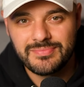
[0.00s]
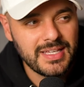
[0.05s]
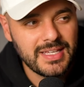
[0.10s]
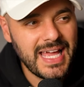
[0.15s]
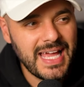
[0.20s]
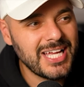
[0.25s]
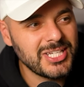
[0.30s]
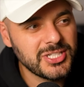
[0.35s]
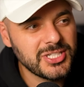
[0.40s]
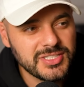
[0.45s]

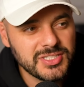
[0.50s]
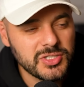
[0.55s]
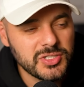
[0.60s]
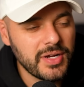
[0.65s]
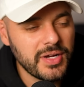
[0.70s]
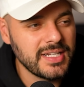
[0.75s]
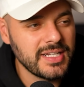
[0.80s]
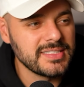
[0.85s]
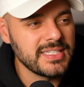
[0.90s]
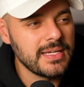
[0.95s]
Caching is a
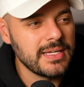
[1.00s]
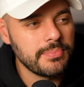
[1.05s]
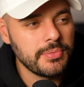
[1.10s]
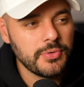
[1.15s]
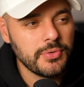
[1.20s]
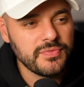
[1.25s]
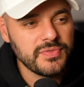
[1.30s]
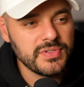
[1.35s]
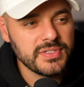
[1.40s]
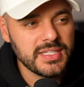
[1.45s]
great
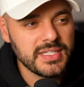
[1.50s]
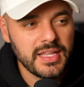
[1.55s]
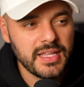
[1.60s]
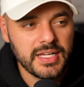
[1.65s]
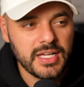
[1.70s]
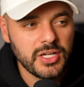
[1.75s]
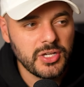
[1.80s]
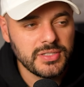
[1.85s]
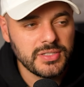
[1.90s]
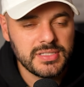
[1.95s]
example if you set like
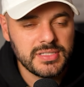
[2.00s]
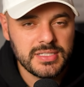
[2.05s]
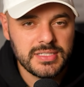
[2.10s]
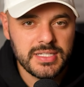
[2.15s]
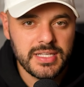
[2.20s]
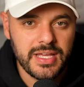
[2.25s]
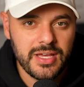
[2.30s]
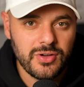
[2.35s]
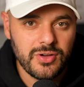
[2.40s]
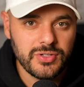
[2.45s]
a good
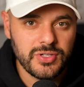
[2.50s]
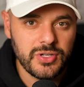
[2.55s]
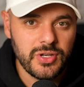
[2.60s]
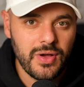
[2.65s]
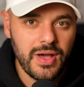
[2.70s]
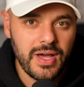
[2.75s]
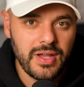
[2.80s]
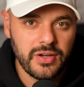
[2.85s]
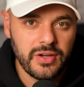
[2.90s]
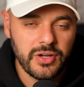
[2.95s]
TTL and you
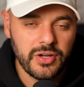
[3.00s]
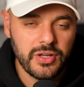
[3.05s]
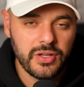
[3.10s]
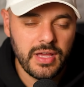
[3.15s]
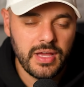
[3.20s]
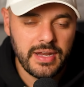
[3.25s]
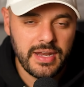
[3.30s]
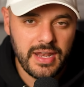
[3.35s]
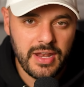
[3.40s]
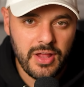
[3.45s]
know how to
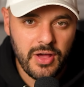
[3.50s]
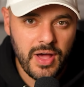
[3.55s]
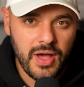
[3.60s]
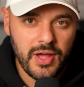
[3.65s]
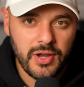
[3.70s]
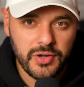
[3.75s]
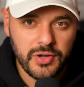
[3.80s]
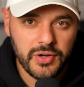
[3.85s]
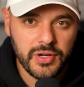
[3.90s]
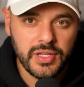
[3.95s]
and know how
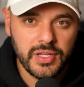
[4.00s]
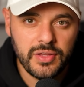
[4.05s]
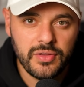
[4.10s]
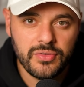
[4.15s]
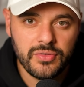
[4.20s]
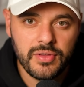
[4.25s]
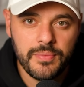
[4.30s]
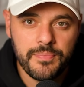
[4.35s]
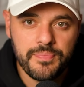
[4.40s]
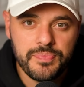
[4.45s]
you're going to
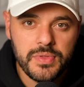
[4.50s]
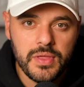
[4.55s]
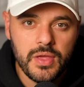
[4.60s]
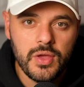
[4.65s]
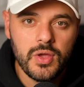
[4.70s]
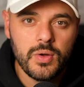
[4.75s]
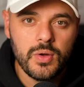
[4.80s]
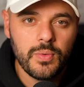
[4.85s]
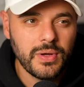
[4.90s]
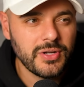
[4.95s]
use it.
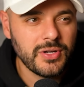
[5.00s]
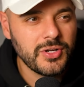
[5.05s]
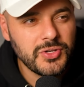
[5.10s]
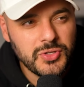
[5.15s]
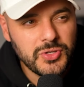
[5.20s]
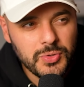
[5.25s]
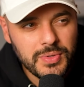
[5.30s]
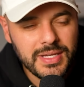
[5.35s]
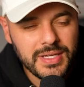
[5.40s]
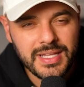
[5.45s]
When you're
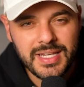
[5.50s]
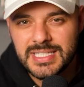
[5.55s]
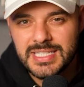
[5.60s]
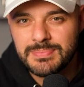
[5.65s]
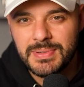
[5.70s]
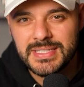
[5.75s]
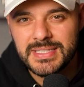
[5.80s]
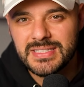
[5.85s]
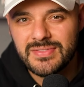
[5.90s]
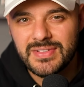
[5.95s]
doing an
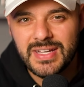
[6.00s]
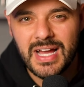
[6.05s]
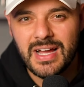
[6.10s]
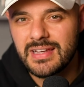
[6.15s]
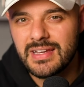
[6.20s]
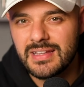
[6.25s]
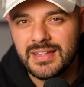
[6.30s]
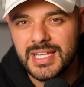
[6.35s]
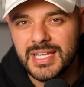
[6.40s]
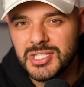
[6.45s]
expensive
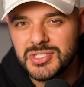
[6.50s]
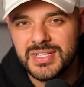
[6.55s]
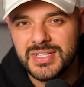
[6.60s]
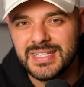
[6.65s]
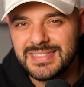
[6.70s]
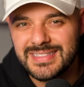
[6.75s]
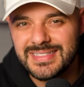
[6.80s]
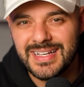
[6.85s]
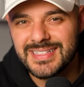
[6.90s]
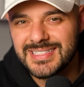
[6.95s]
calculation
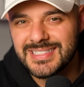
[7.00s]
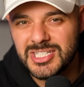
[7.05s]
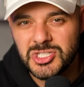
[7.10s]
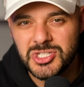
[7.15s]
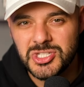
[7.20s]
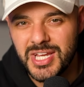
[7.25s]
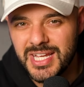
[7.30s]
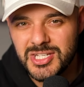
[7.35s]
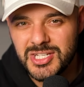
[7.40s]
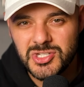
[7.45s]
that doesn't
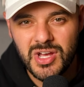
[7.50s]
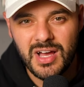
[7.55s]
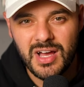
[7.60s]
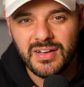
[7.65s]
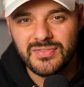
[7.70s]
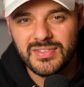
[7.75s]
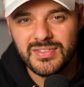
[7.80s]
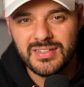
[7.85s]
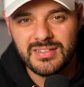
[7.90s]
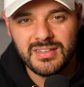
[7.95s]
change
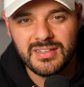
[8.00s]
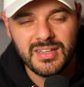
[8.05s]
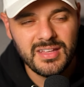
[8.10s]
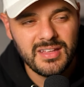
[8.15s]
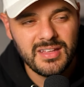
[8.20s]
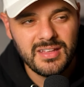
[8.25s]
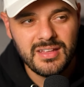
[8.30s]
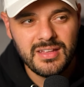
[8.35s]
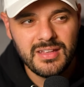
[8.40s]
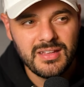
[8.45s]
often,
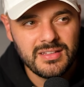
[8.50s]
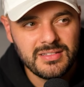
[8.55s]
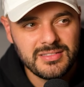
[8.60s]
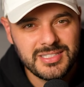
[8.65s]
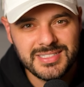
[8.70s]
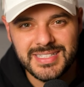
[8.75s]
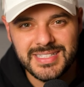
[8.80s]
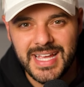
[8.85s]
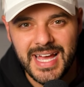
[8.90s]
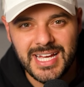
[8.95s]

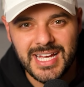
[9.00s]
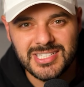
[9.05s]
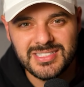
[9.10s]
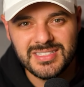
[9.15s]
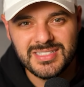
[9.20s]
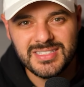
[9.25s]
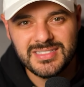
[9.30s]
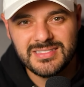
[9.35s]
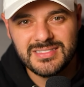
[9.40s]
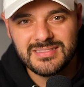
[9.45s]
just cache
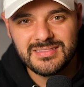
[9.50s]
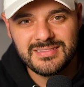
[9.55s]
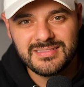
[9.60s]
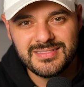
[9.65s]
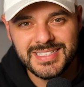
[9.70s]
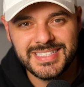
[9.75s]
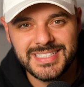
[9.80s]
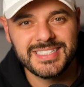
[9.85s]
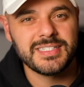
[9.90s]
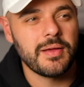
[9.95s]
it.
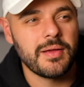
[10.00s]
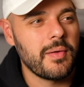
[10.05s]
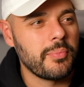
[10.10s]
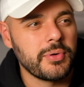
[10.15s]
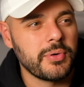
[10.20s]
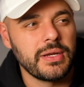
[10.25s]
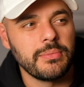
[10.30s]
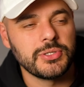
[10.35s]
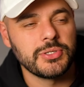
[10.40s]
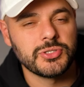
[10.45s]
This isn't a
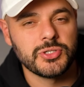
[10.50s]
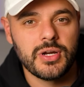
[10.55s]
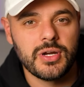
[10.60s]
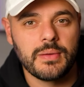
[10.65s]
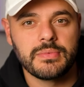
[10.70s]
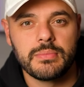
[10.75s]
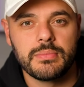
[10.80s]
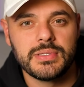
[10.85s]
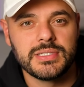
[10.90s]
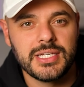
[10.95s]
premature
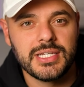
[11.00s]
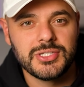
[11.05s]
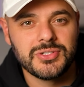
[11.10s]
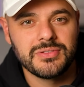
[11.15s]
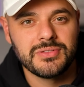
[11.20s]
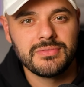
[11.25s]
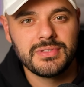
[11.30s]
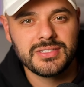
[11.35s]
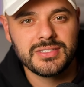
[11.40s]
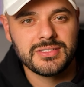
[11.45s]

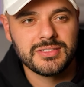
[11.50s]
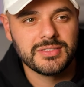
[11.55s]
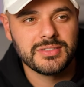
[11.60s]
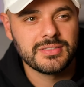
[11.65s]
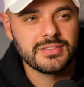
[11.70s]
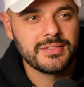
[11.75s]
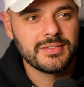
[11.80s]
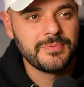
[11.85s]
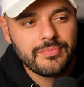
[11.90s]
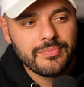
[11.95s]
optimization. This is
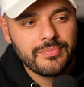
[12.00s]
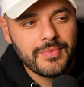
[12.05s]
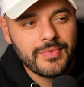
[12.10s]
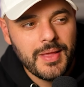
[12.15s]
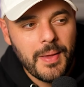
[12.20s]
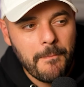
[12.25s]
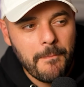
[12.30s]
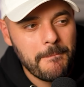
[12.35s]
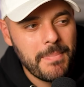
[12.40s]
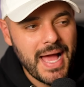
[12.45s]
just
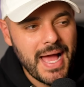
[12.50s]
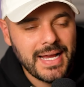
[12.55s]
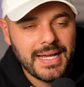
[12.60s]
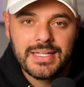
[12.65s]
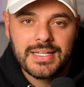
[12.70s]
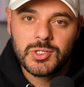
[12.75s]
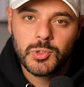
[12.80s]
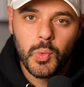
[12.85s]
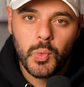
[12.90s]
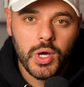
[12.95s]

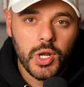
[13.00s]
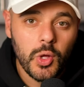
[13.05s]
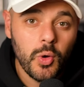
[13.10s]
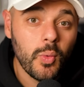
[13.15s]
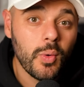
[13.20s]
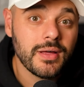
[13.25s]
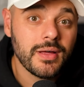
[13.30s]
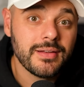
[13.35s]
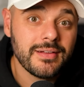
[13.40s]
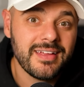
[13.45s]
backend
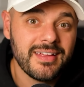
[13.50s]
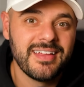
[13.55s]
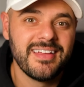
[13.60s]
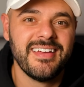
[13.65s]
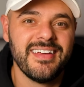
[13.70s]
101.